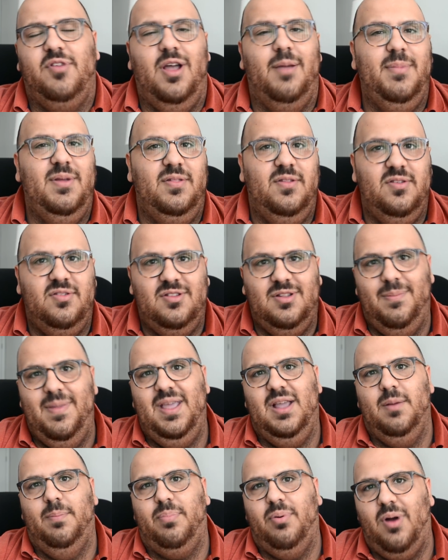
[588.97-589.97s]
I'm in this to
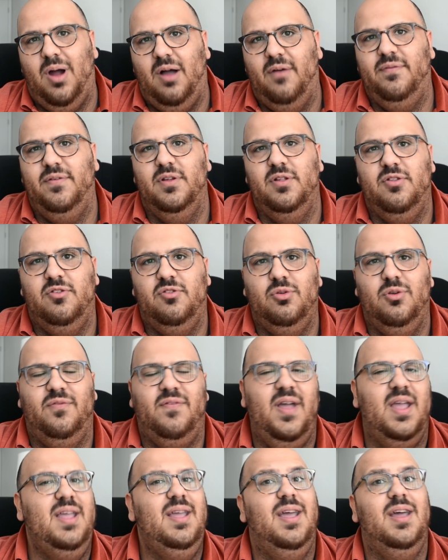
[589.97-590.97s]
make a profit. So if
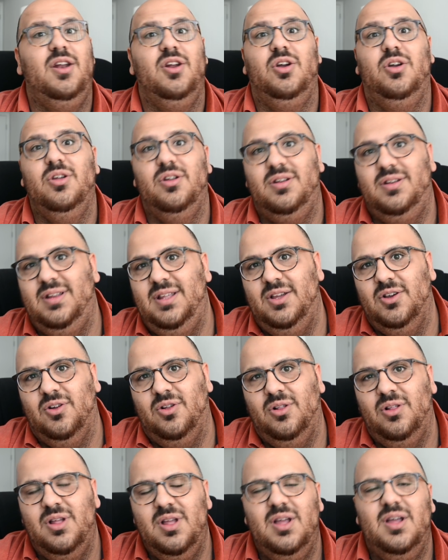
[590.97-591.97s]
I can get a good
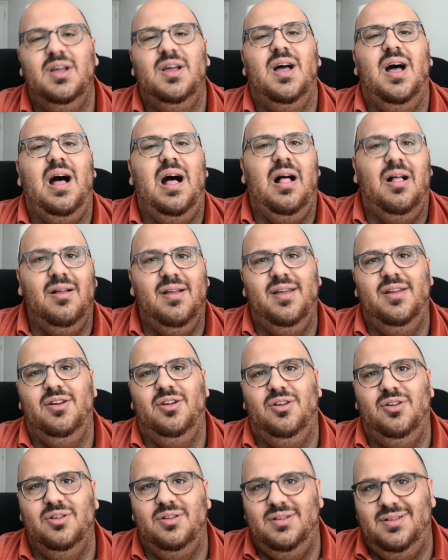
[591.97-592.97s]
deal, I'll get a
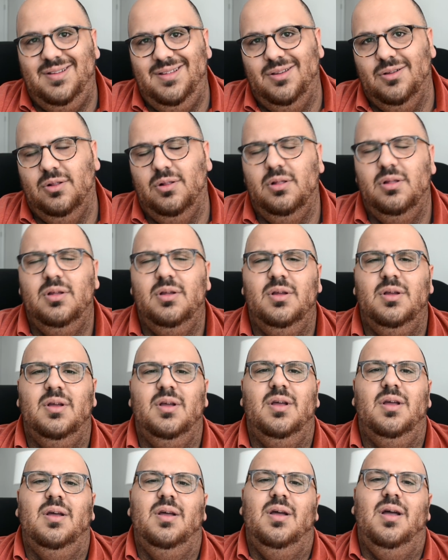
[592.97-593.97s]
good deal.
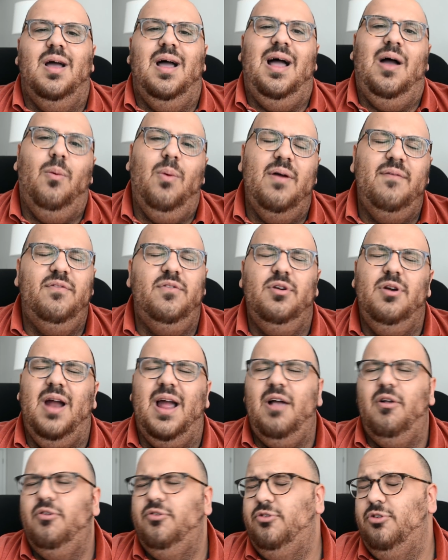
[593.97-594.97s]
However,
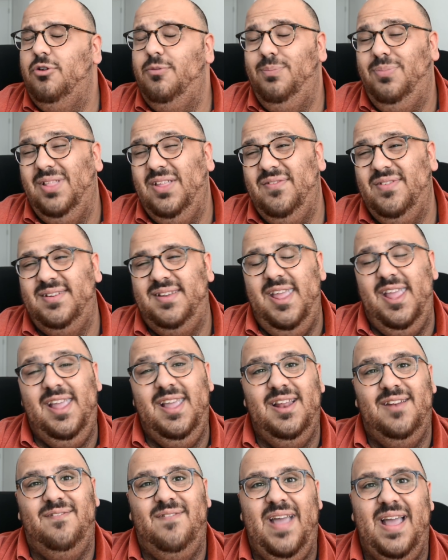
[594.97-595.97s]
I also don't believe in
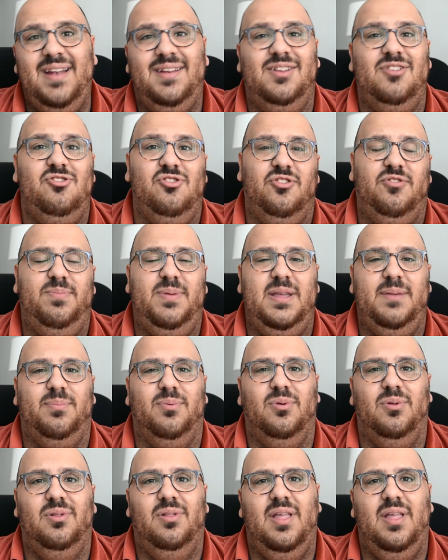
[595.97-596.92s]
taking advantage of people.